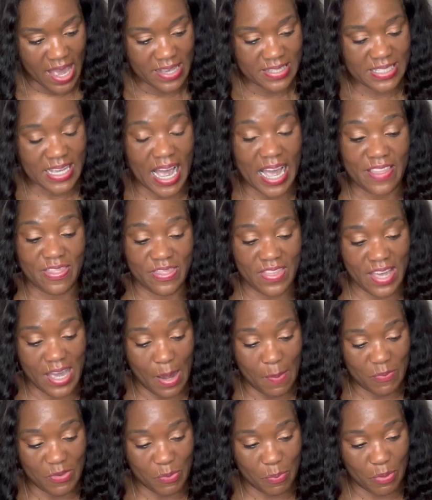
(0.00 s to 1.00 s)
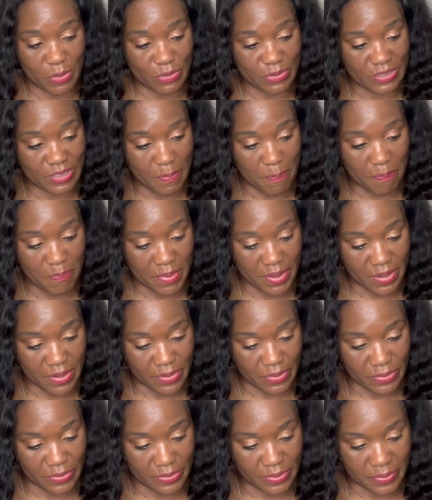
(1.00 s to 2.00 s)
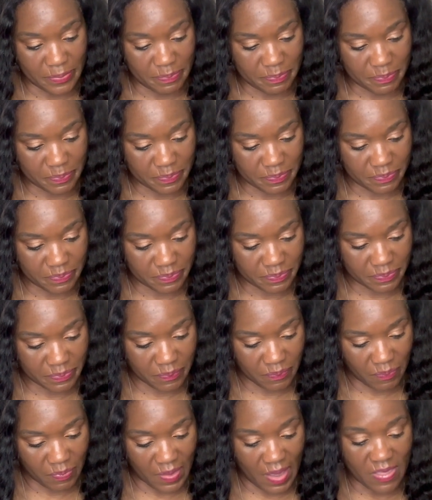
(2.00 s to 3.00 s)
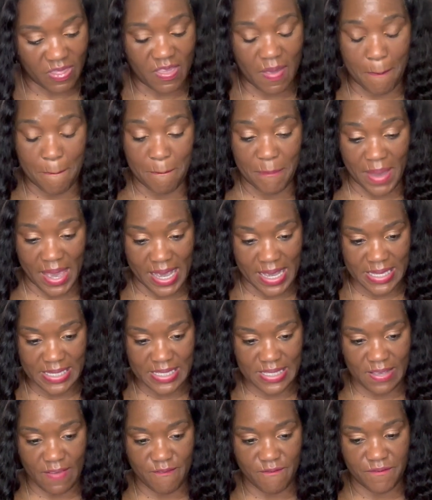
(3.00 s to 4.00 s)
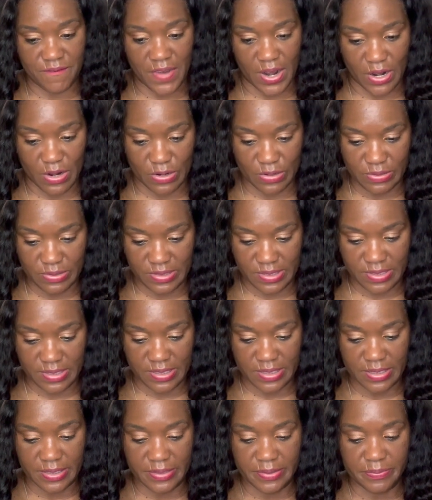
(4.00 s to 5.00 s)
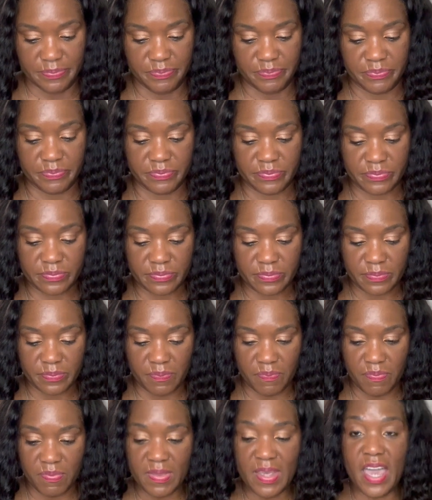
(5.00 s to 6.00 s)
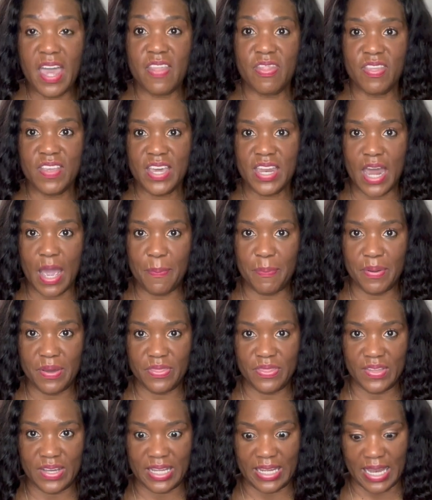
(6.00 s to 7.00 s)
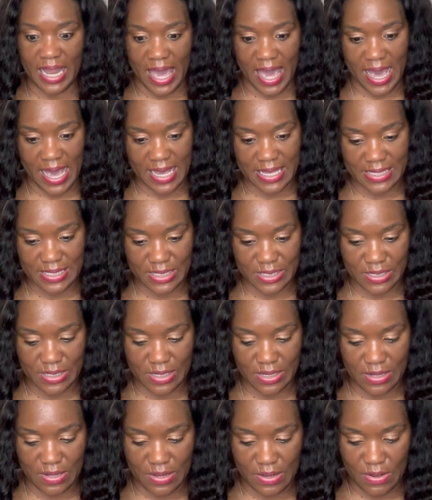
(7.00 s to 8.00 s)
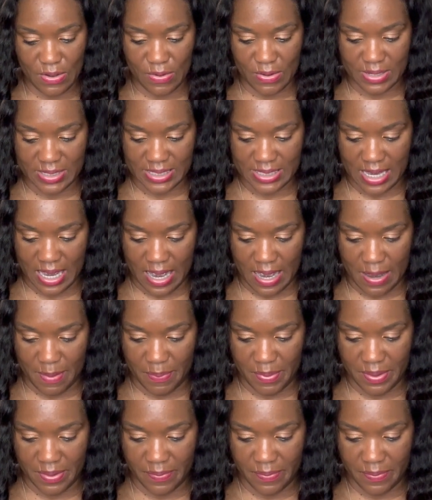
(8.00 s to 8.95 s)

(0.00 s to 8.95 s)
So I think I'm supposed to build the base first, and then I put the glass on top.